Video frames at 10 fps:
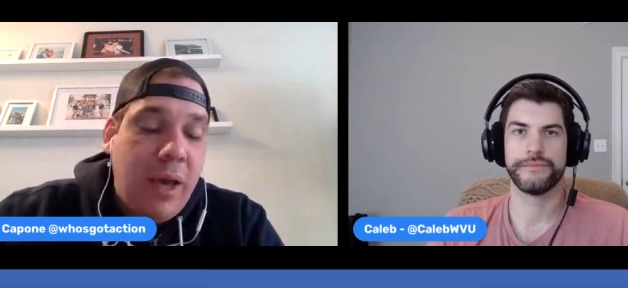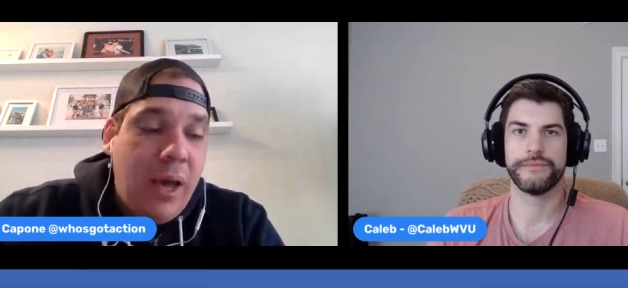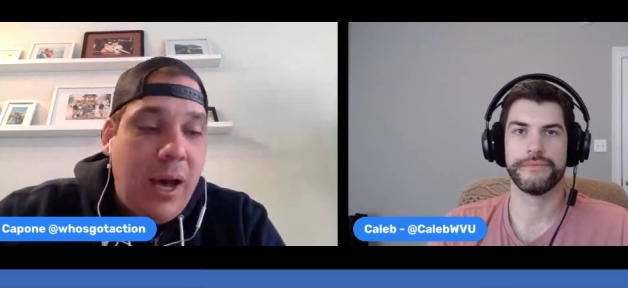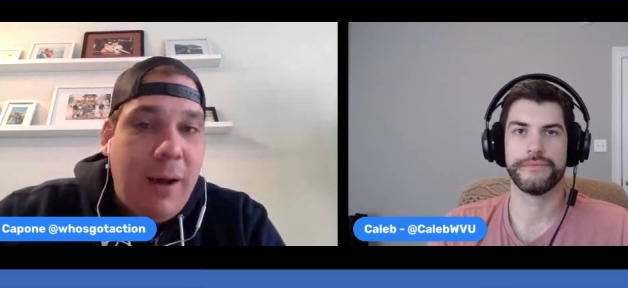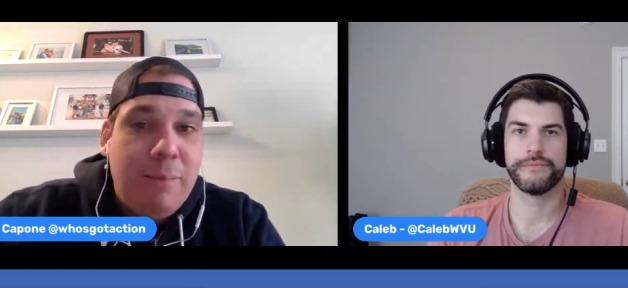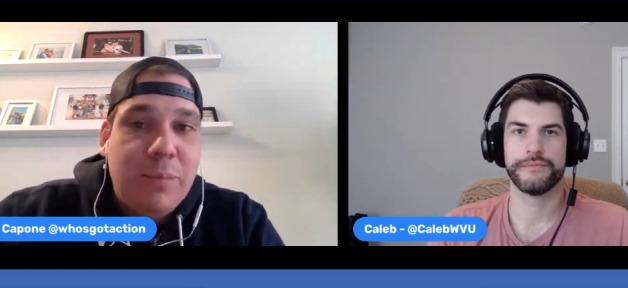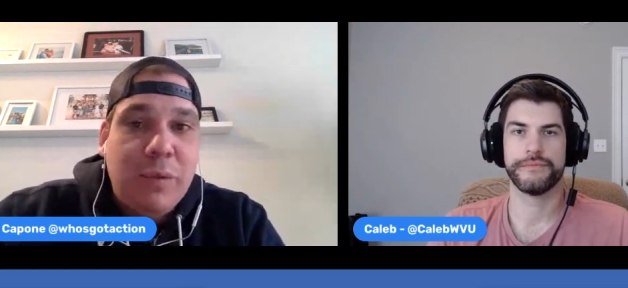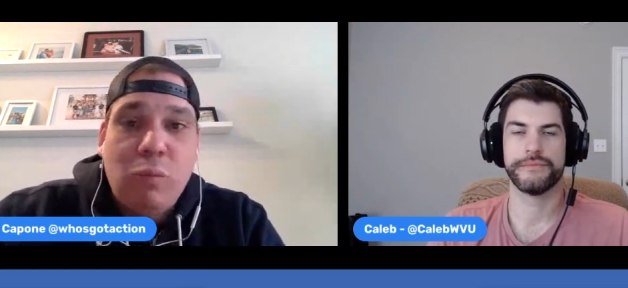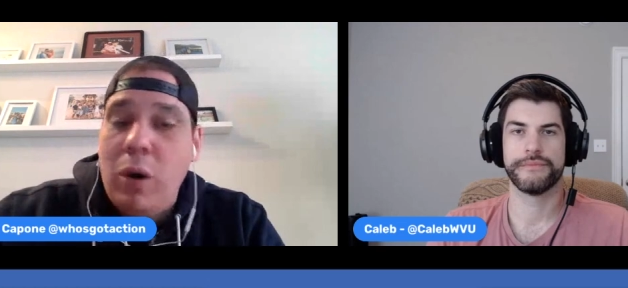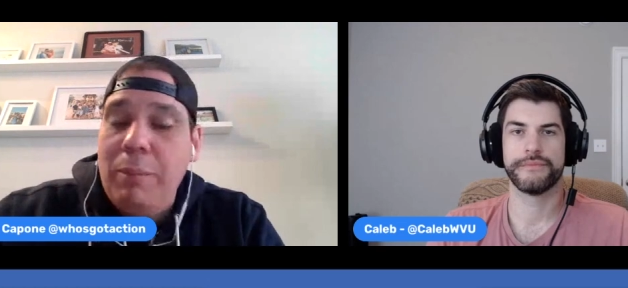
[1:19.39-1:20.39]
Speaker 1: Um,
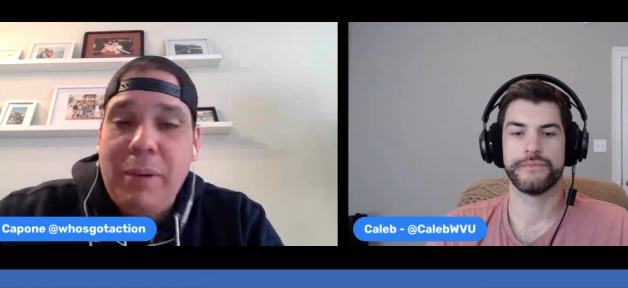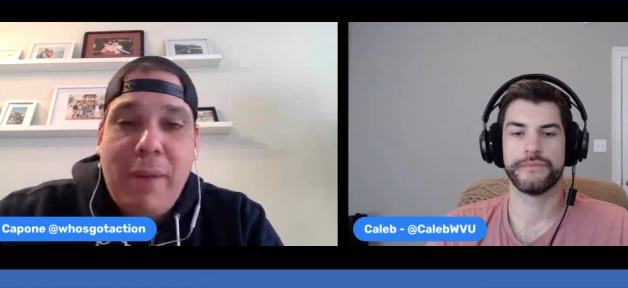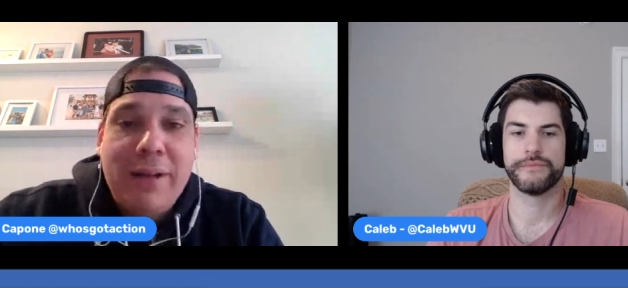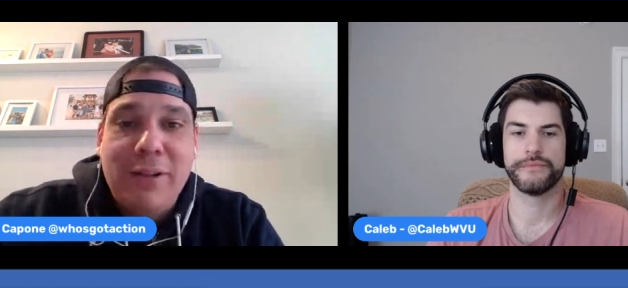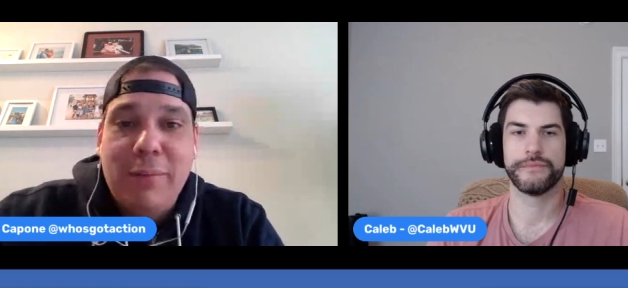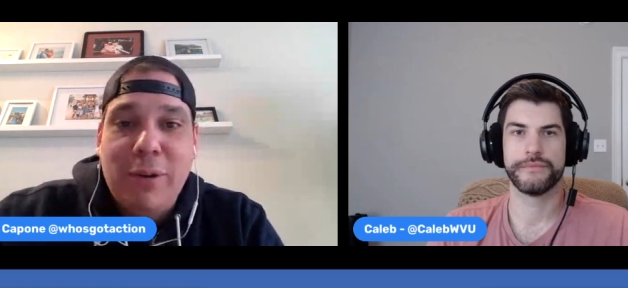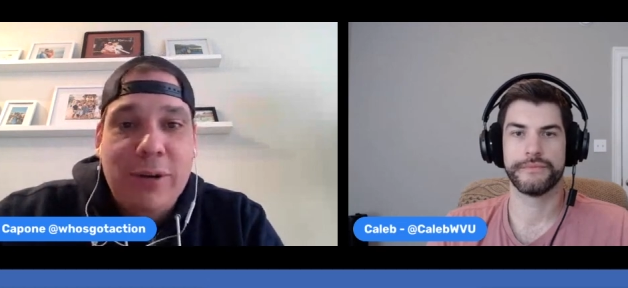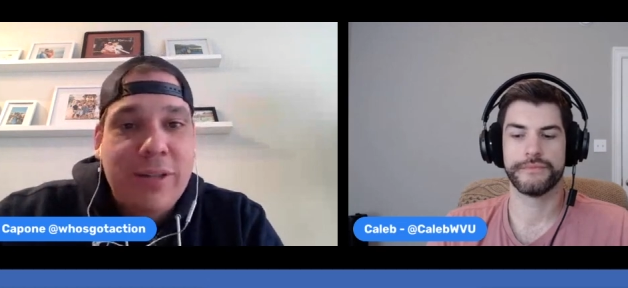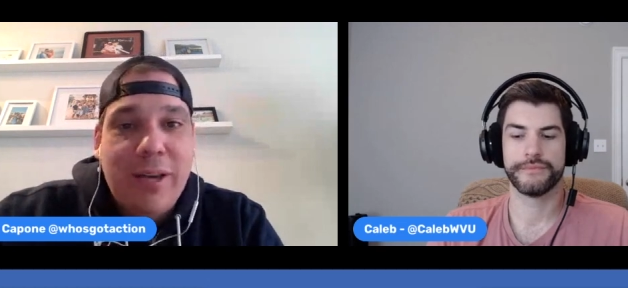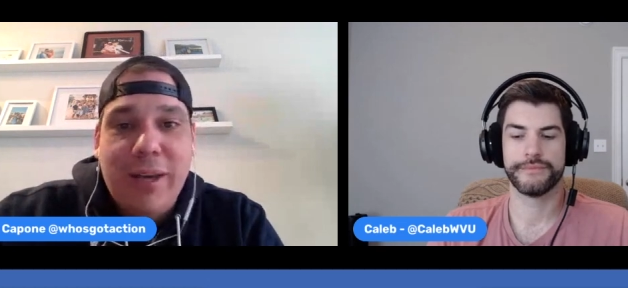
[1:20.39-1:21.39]
won't be my Derby
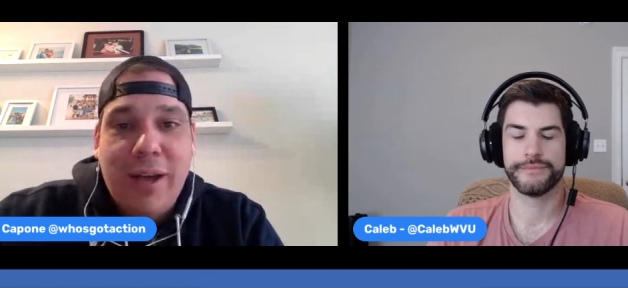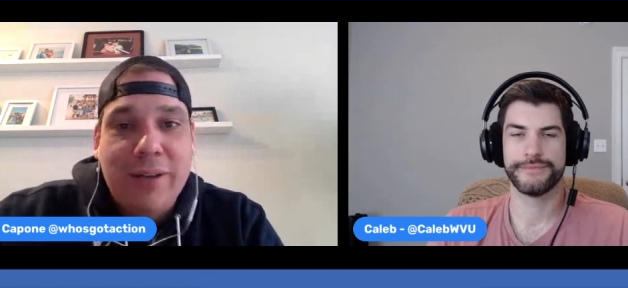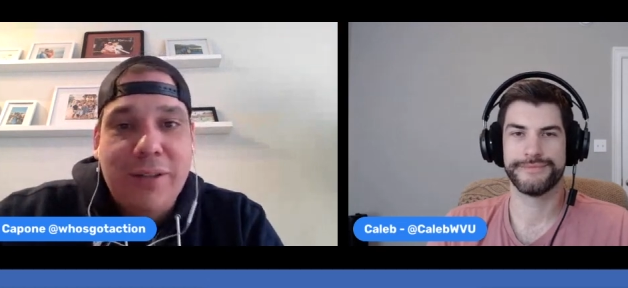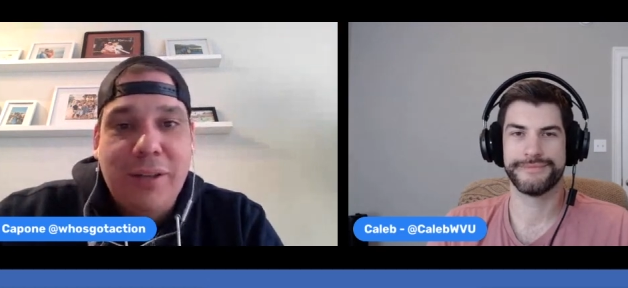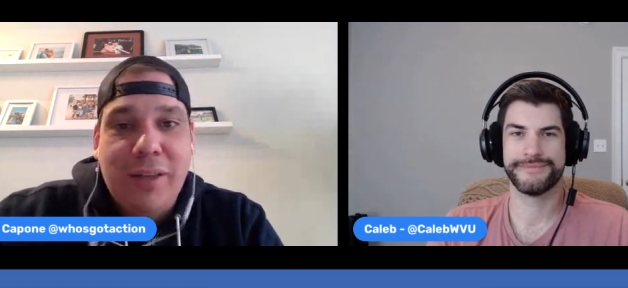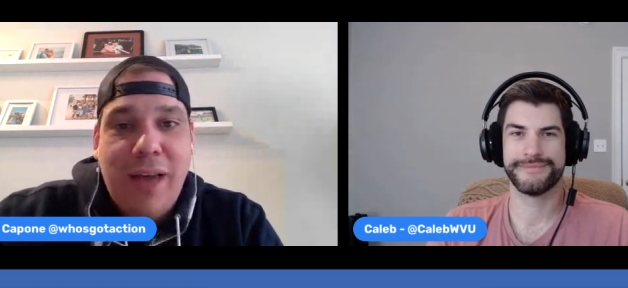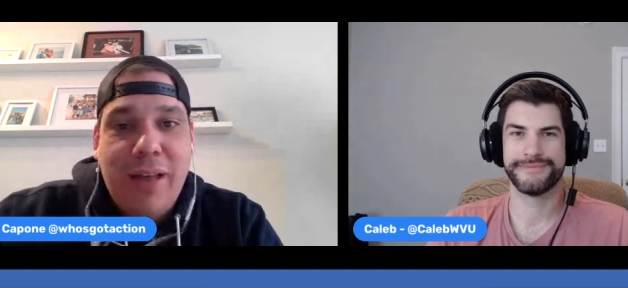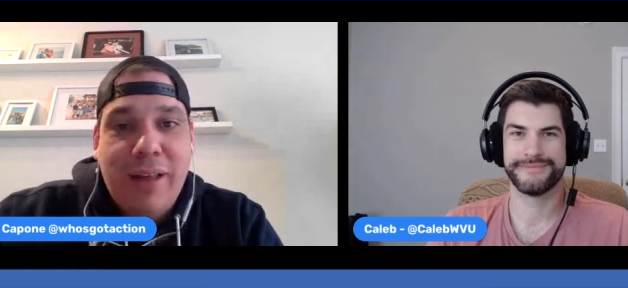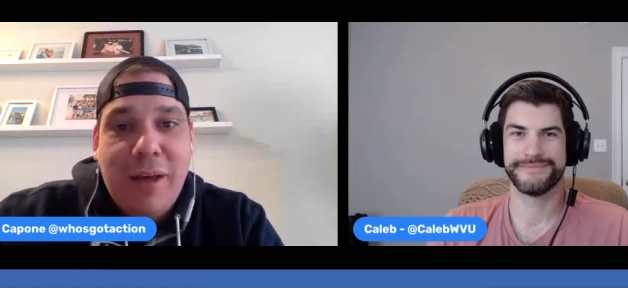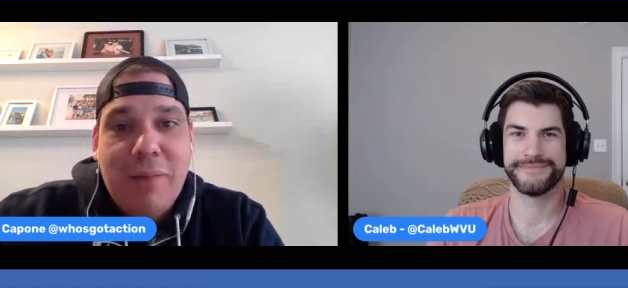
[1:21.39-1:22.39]
horse, I can guarantee you
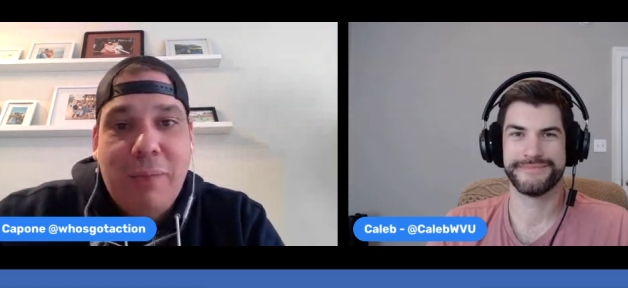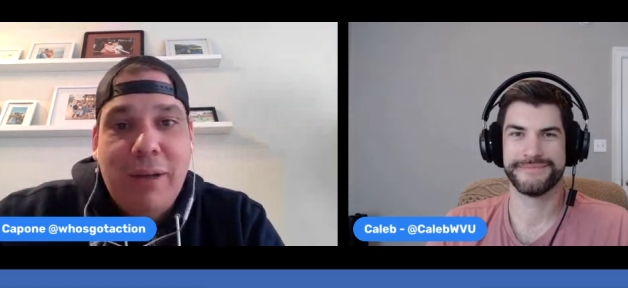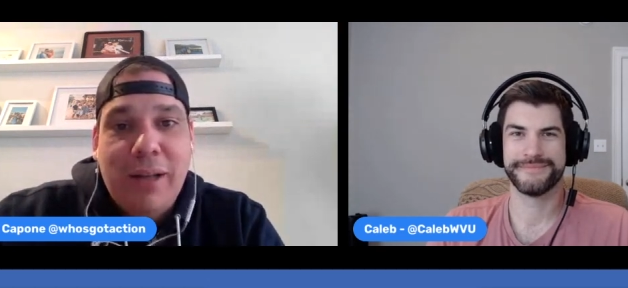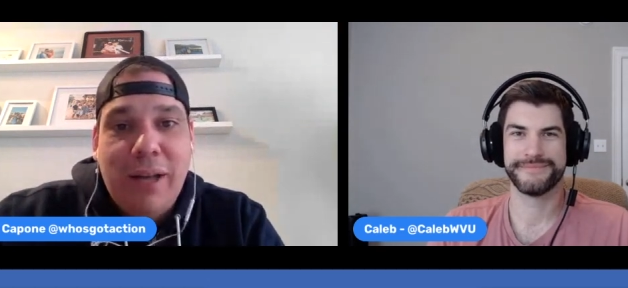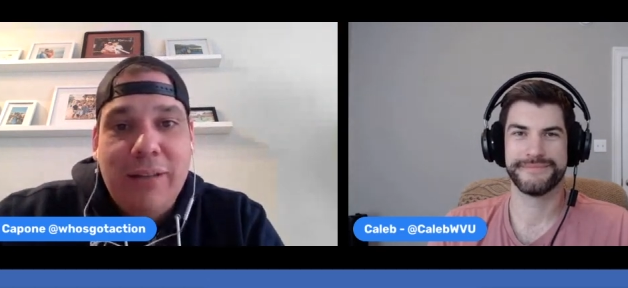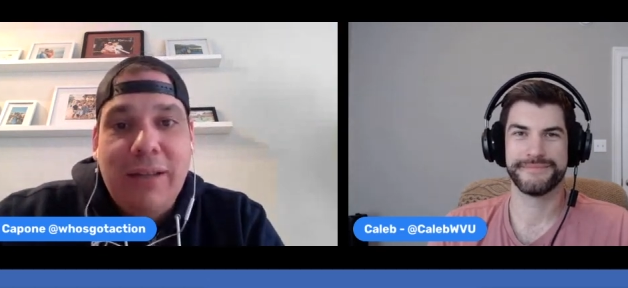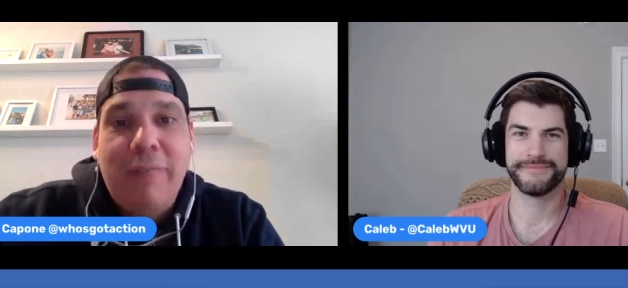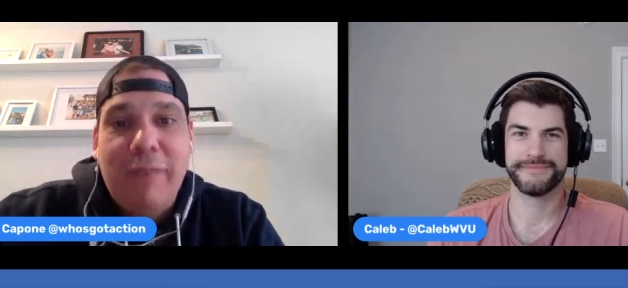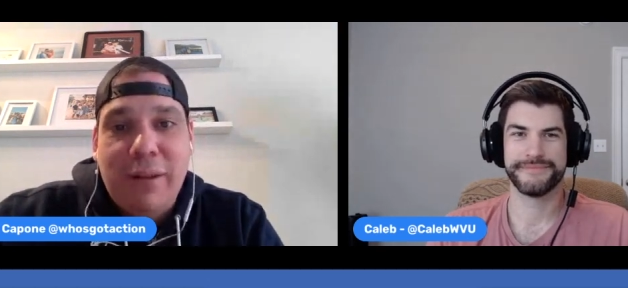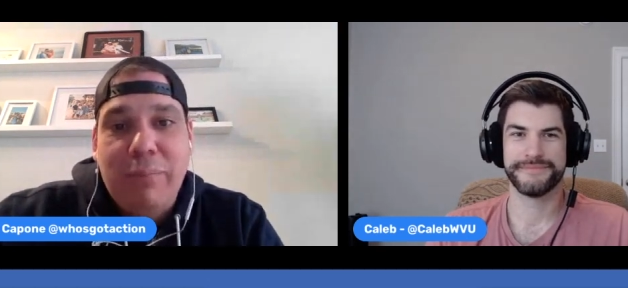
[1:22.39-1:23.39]
that, but uh,
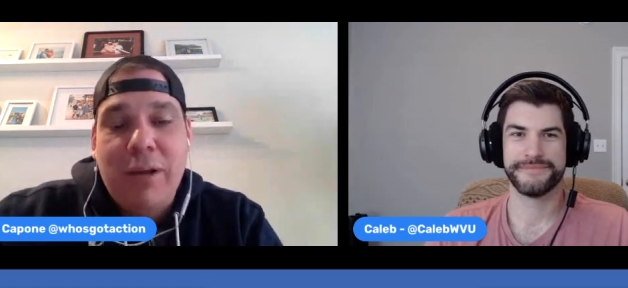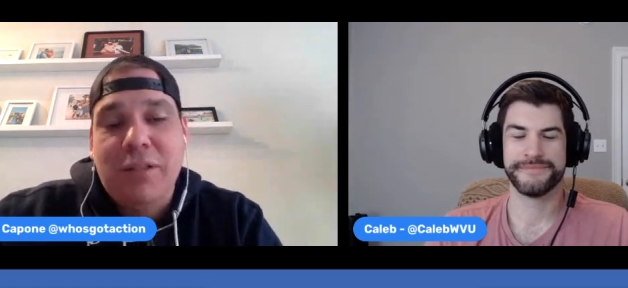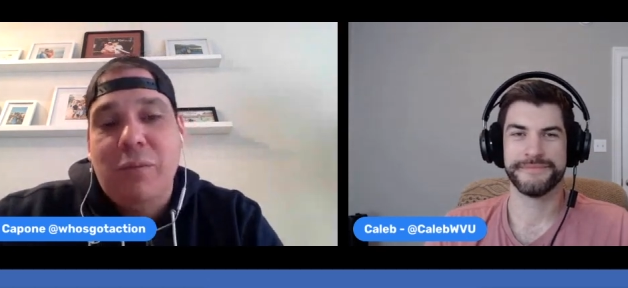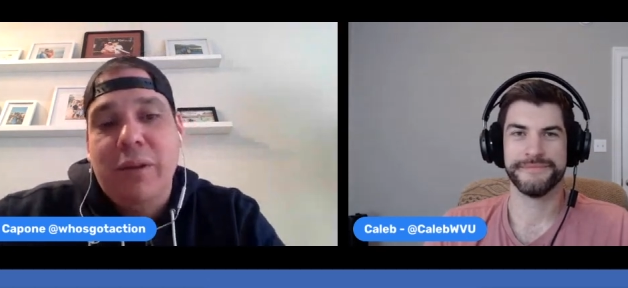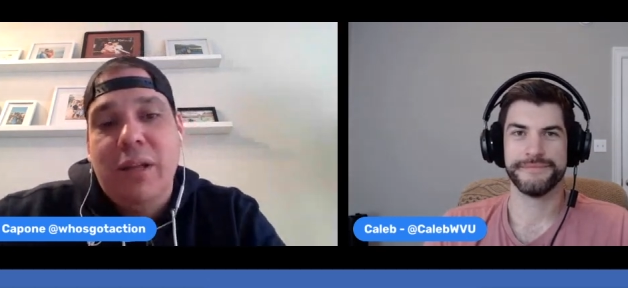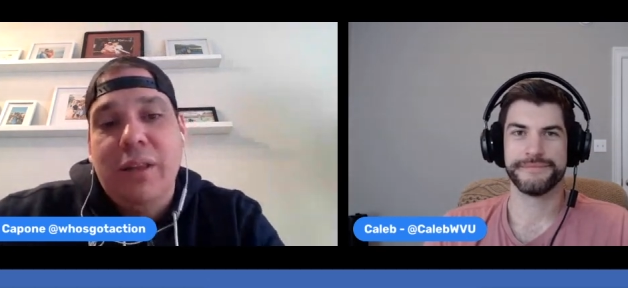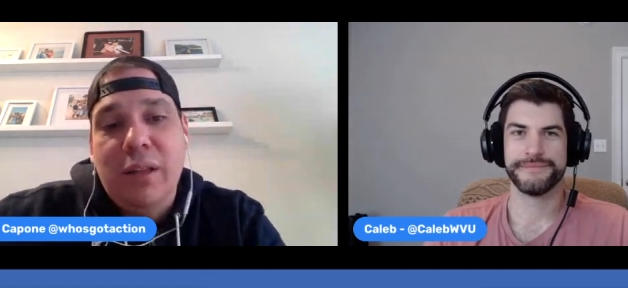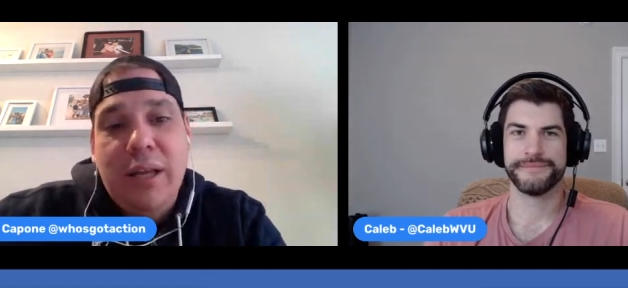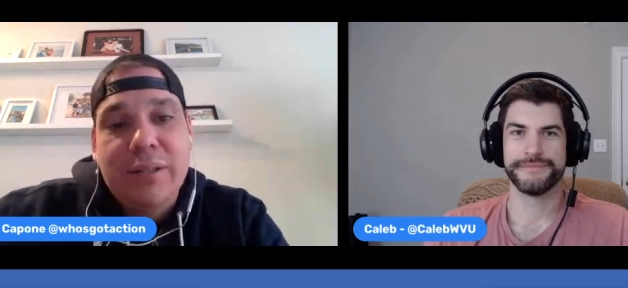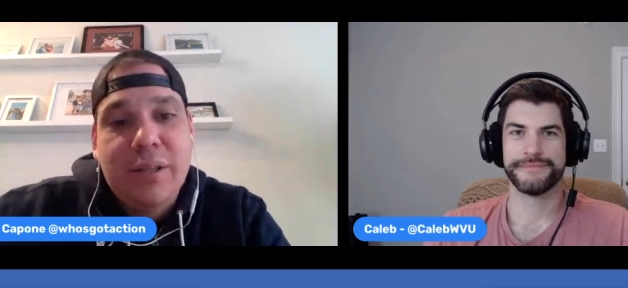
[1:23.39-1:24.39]
definitely an impressive win
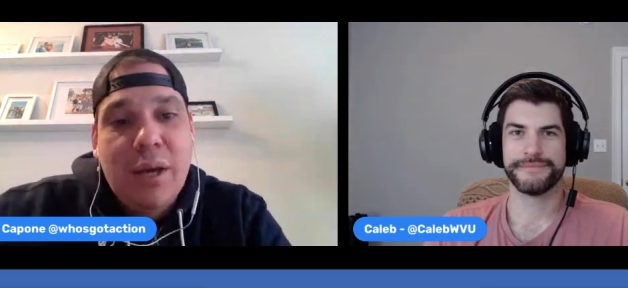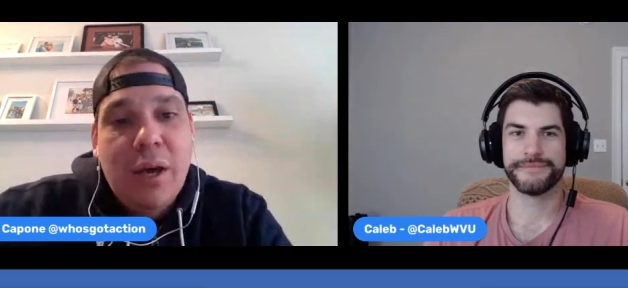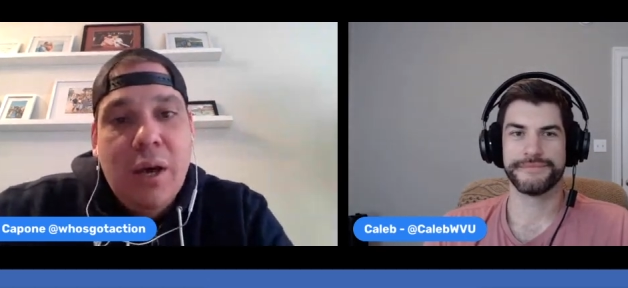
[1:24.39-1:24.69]
nonetheless.